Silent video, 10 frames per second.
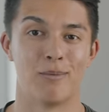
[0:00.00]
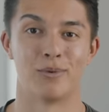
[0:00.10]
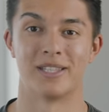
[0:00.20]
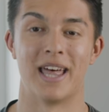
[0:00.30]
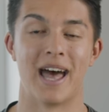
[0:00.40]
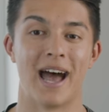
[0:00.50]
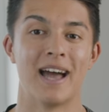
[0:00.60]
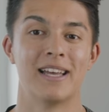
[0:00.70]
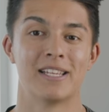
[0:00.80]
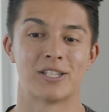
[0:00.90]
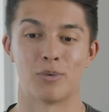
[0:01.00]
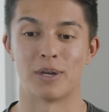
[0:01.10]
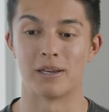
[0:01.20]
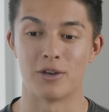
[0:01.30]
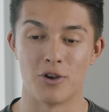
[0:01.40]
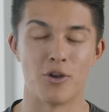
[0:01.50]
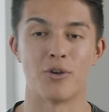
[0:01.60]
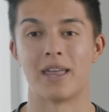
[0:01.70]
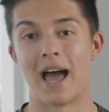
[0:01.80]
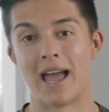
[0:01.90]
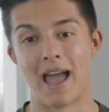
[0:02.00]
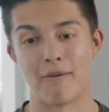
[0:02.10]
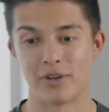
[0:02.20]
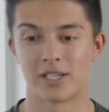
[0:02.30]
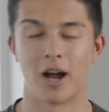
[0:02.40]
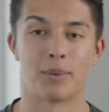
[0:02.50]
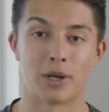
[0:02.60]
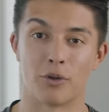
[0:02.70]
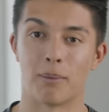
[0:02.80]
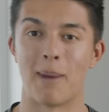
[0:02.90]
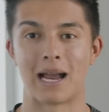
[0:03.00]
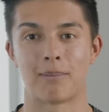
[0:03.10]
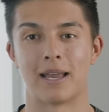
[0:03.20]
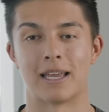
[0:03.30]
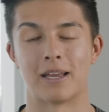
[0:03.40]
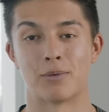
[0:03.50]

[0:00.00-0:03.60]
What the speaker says: was there, so we knew that every time we got the back plate,